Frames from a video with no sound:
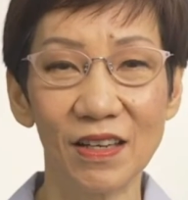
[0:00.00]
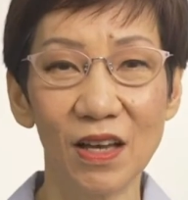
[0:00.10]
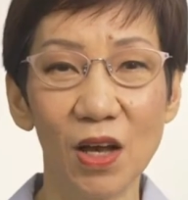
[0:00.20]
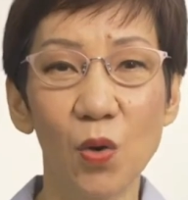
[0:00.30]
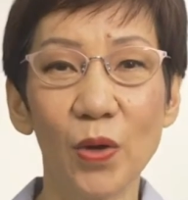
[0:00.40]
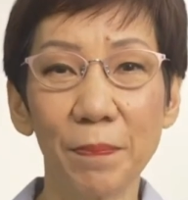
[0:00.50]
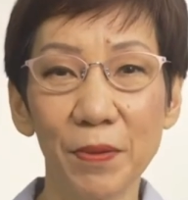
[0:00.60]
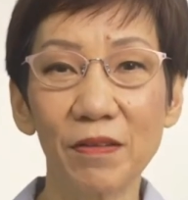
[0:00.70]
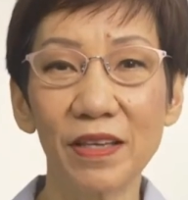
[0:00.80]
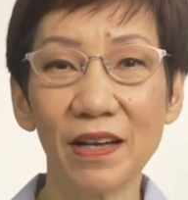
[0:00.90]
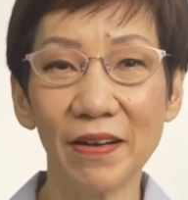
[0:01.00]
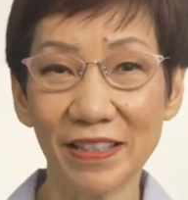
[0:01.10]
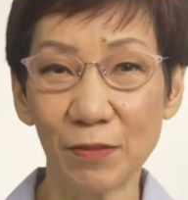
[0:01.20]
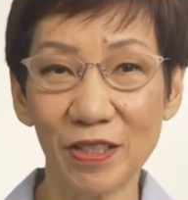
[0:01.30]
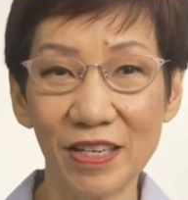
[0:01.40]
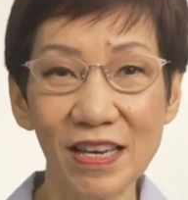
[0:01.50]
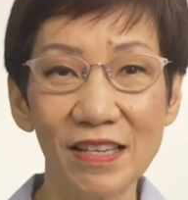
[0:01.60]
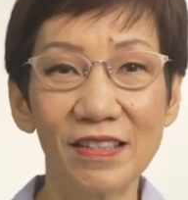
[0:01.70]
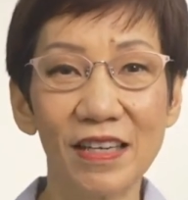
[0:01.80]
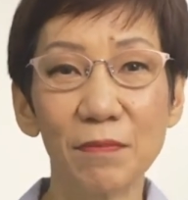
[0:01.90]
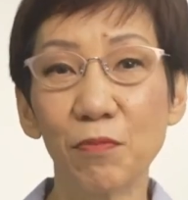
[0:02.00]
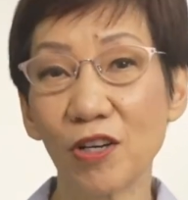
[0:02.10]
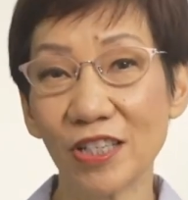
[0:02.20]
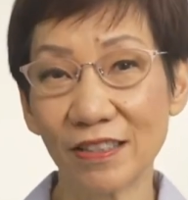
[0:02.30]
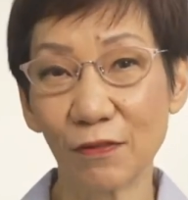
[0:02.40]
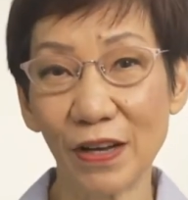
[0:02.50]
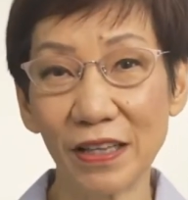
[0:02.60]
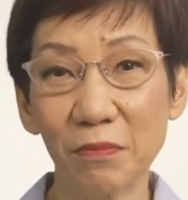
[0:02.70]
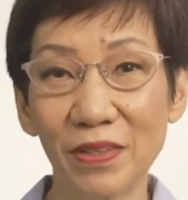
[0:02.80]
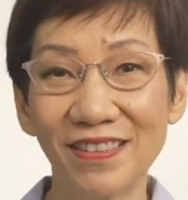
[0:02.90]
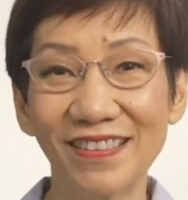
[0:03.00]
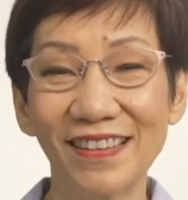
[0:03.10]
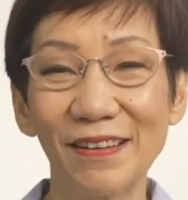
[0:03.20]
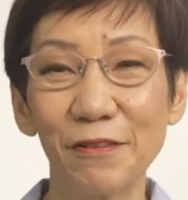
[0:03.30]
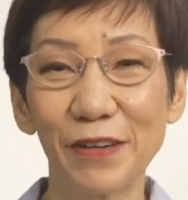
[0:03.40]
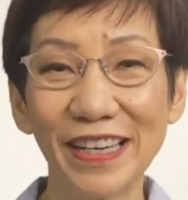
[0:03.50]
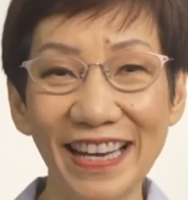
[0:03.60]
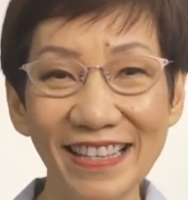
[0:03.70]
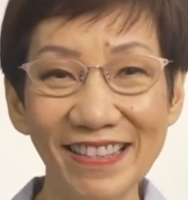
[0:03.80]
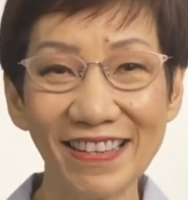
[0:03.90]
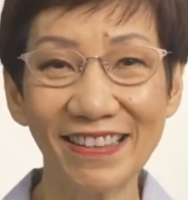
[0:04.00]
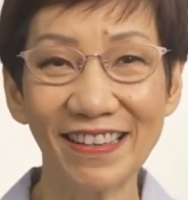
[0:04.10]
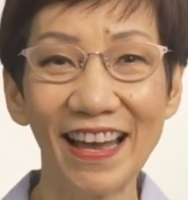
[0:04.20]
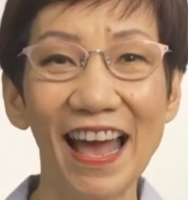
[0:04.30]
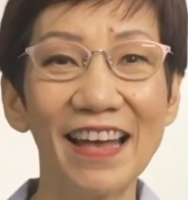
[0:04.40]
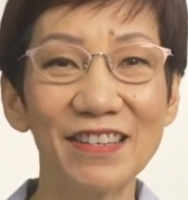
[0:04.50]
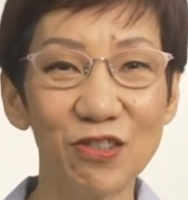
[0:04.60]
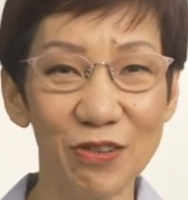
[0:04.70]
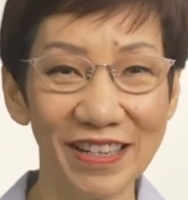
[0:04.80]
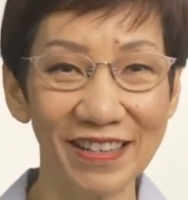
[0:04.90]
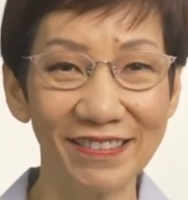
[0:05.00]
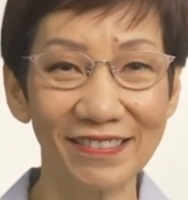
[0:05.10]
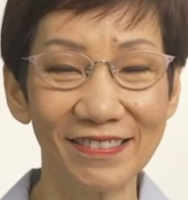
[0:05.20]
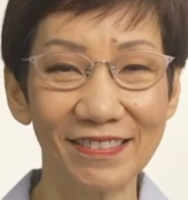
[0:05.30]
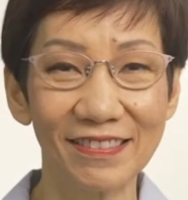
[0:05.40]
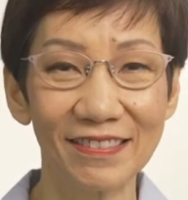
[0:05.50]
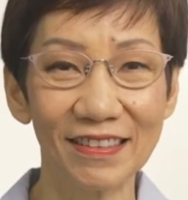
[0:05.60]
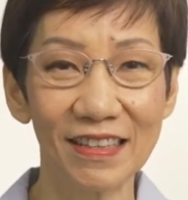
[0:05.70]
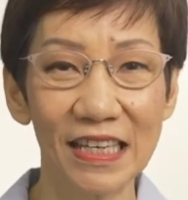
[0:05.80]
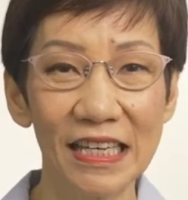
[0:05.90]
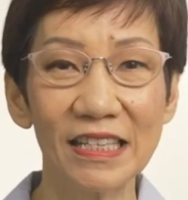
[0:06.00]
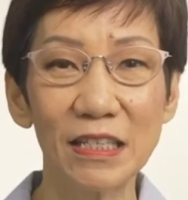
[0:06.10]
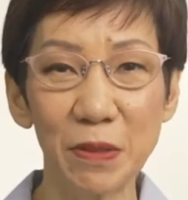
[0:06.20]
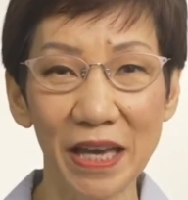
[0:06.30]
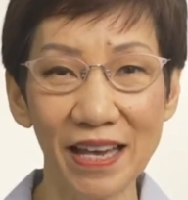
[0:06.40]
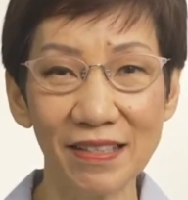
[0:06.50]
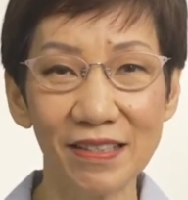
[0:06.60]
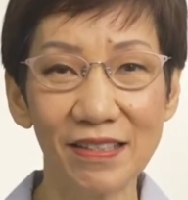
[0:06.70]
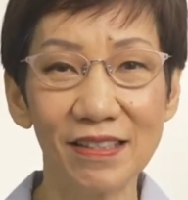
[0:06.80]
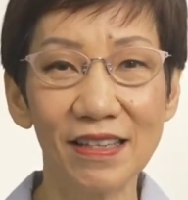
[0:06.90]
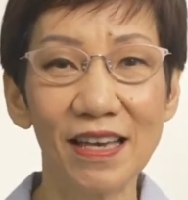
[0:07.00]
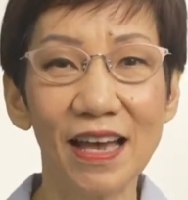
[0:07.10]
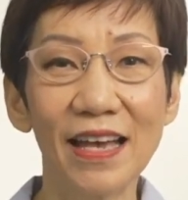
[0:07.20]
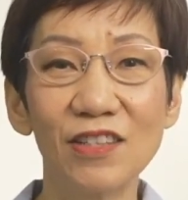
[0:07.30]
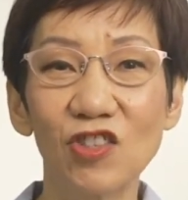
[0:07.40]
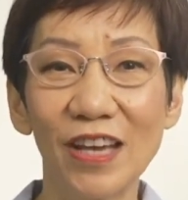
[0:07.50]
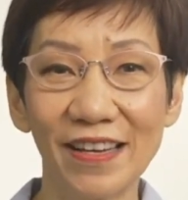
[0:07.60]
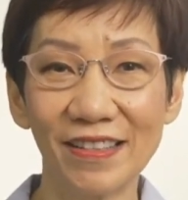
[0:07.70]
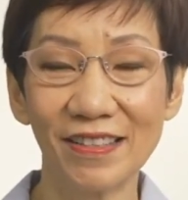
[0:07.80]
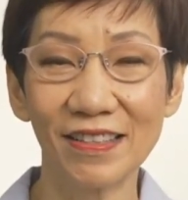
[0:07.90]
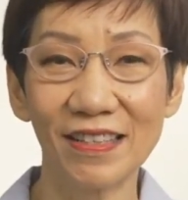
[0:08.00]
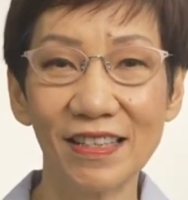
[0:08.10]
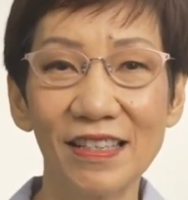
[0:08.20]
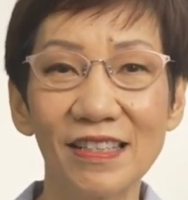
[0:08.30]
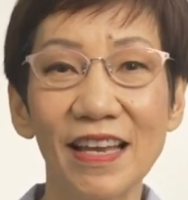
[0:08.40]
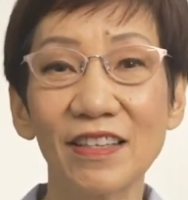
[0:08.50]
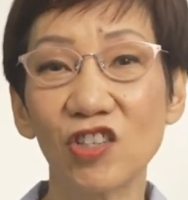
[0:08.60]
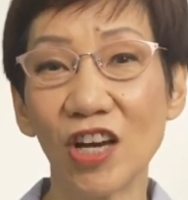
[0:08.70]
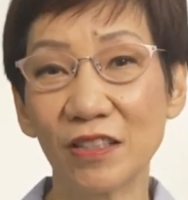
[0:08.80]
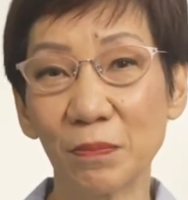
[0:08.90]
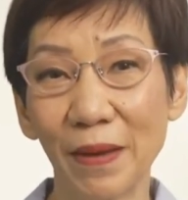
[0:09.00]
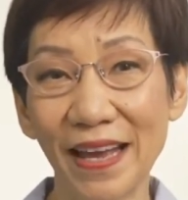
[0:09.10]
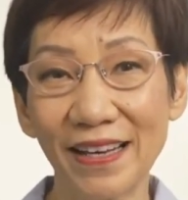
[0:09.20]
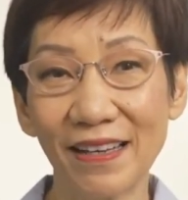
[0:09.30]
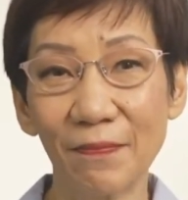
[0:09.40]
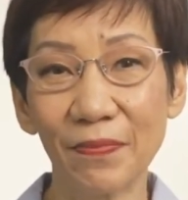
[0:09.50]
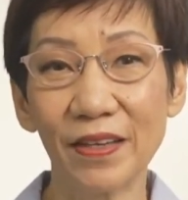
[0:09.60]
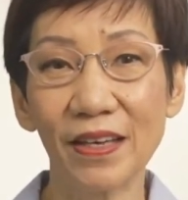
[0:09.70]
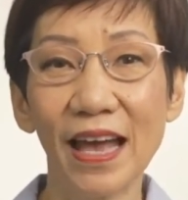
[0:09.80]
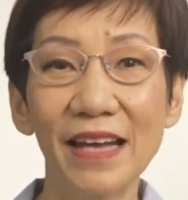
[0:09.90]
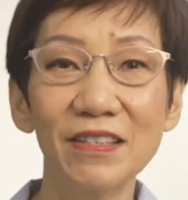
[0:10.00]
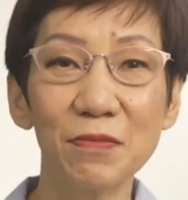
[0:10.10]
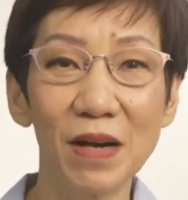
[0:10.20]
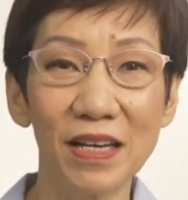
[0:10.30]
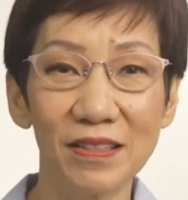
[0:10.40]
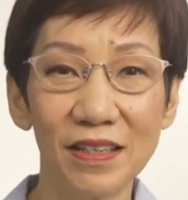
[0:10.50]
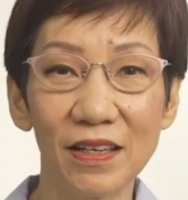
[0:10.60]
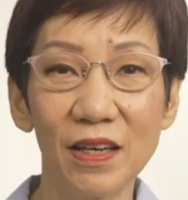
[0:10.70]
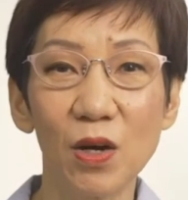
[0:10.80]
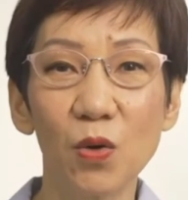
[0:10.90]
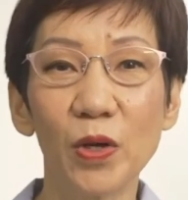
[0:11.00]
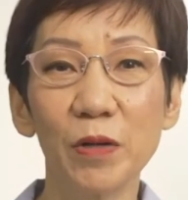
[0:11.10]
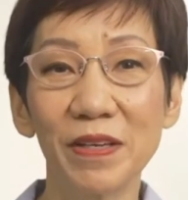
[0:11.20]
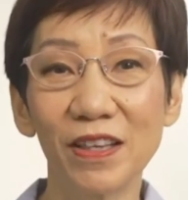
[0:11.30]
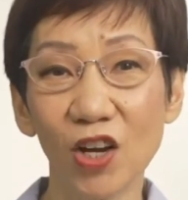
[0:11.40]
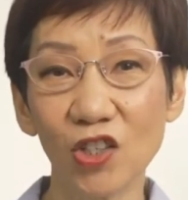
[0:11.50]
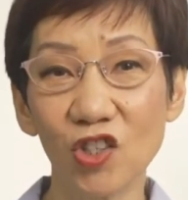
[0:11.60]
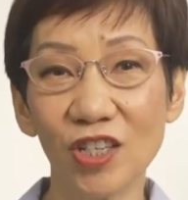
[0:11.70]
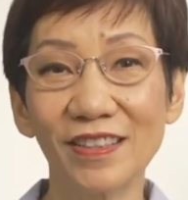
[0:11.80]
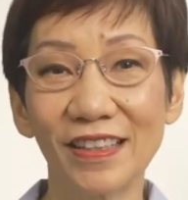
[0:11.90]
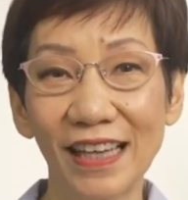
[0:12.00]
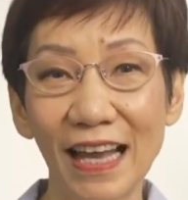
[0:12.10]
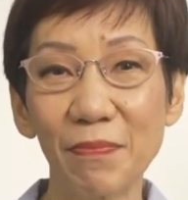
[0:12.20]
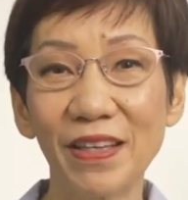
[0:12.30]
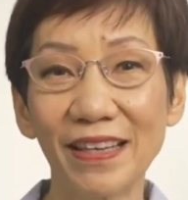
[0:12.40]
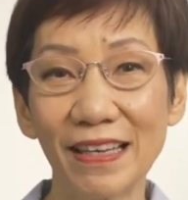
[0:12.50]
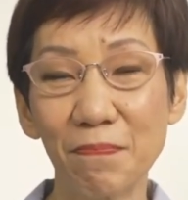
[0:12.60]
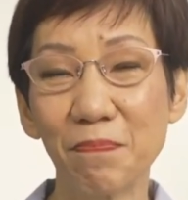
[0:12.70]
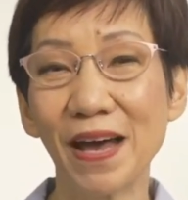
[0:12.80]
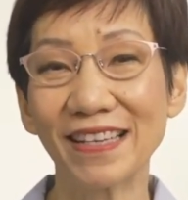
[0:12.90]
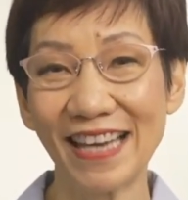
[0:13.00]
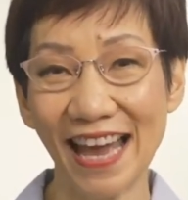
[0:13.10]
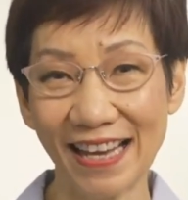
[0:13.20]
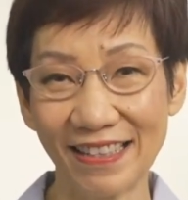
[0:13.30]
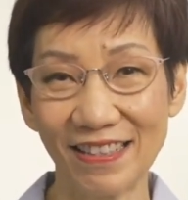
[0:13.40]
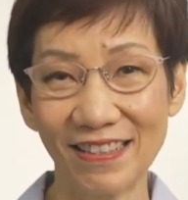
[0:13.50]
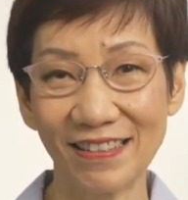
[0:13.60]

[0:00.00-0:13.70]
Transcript: We are building our expertise in project development, financing, and trading. DBS, SGX, Standard Chartered Bank, and Temasek will be launching the Climate Impact X,